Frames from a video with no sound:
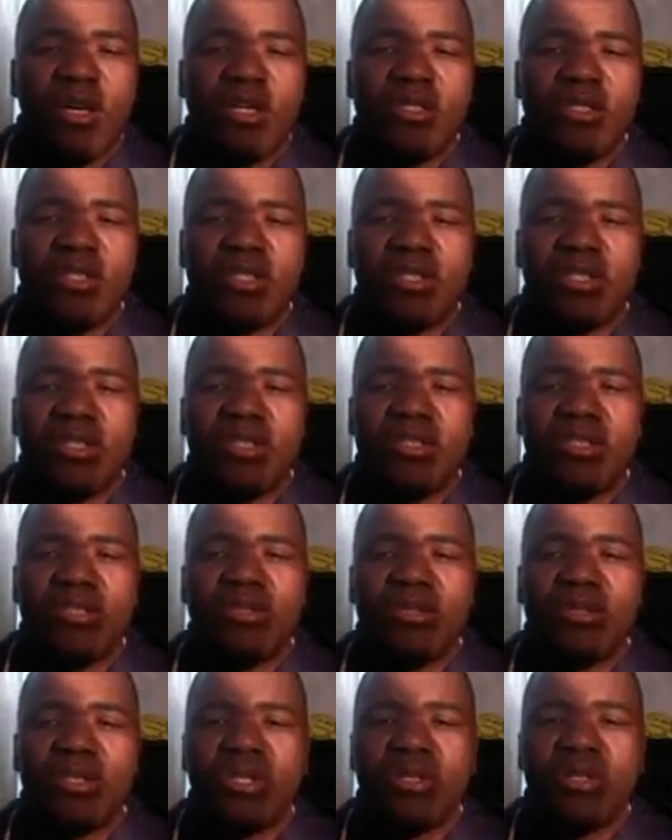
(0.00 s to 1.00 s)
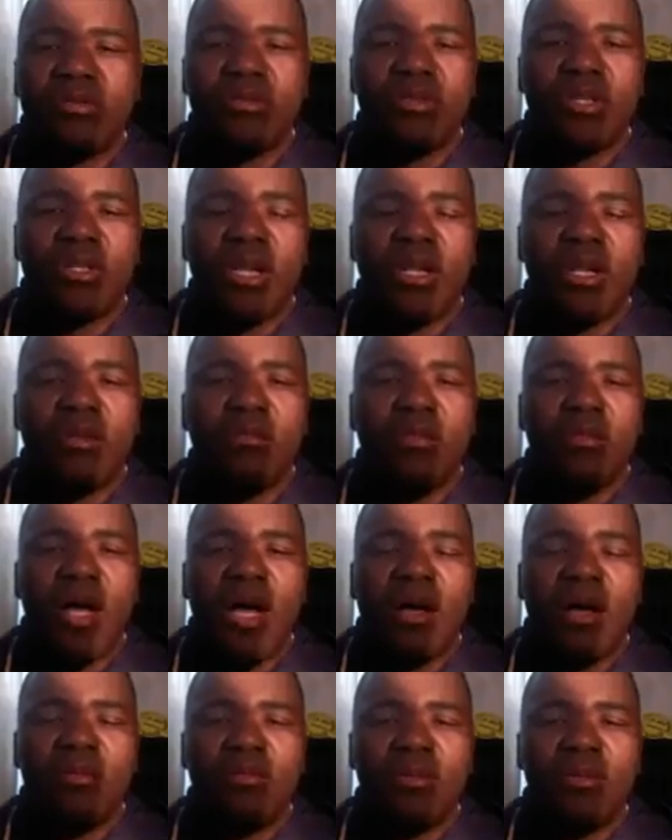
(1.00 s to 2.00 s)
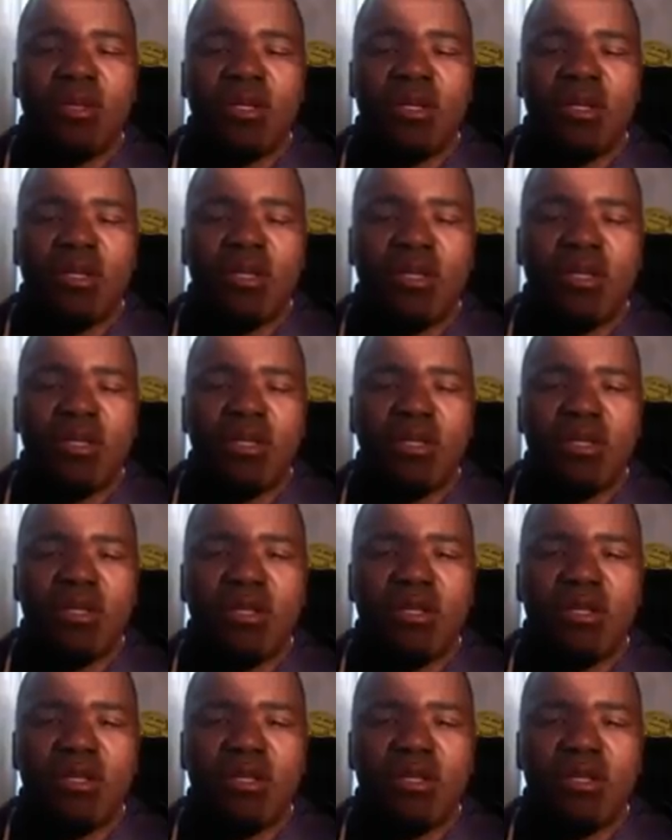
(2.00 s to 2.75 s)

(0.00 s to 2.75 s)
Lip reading: Just the geographical map there.